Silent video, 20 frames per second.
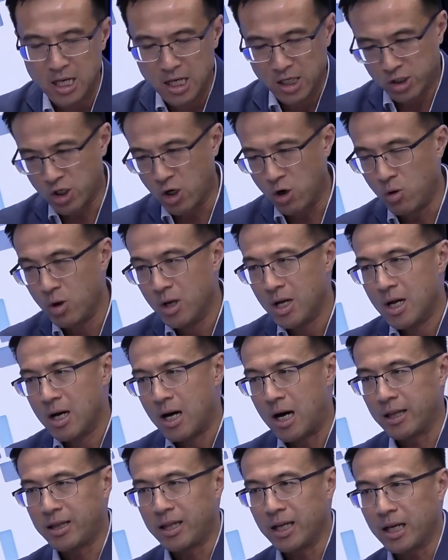So
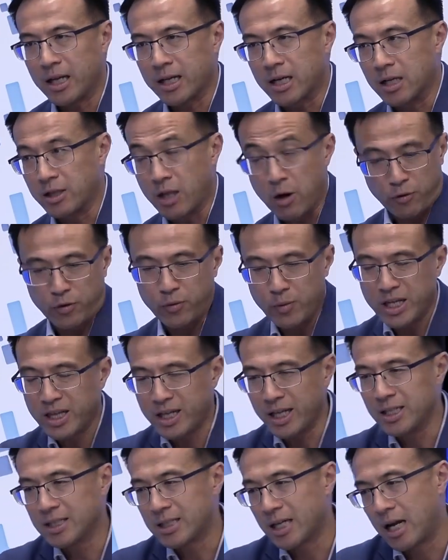I think there are three
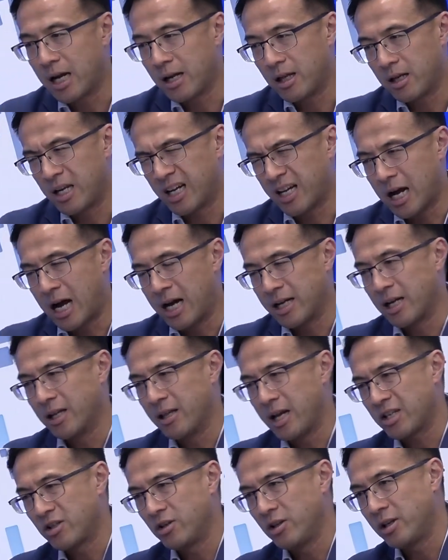things that I
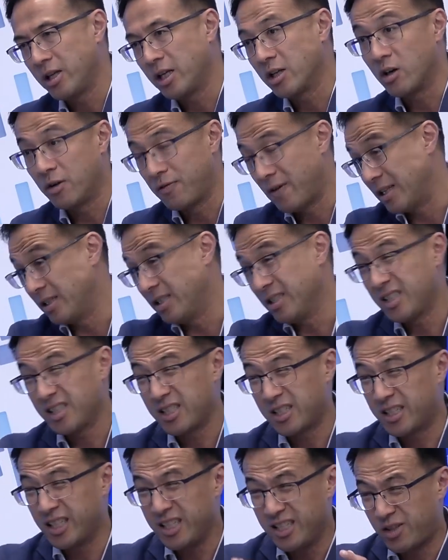can actually think of, and
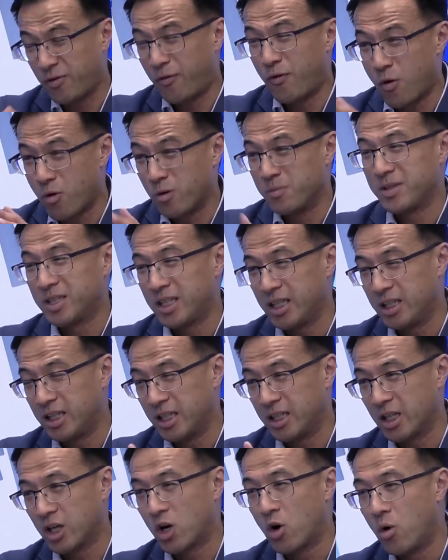these forms the
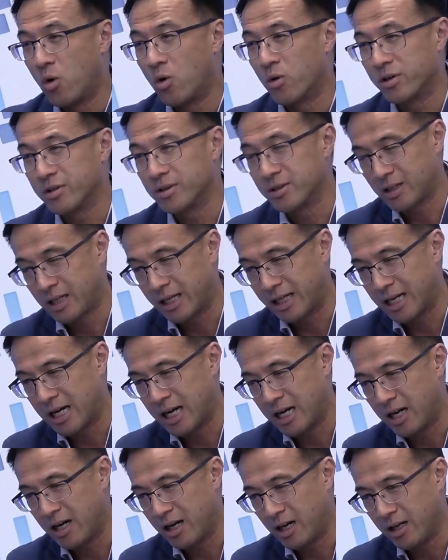cores
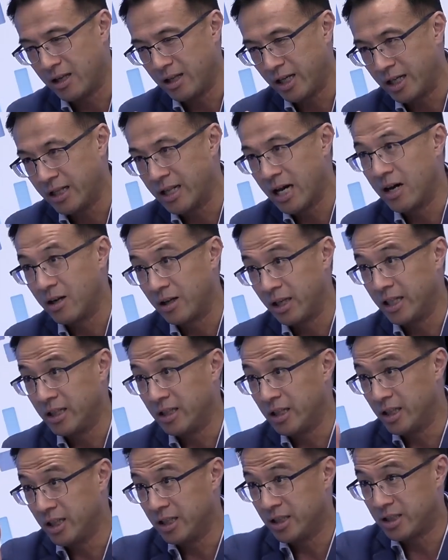in
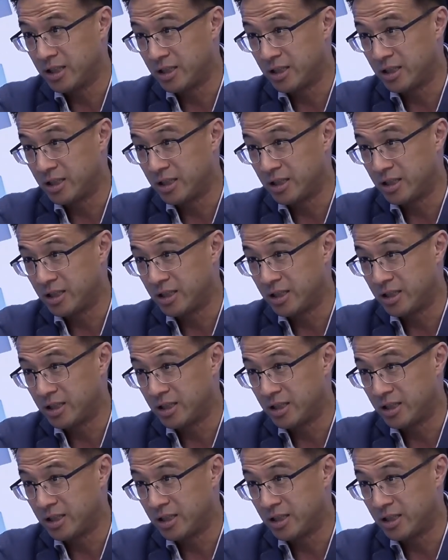the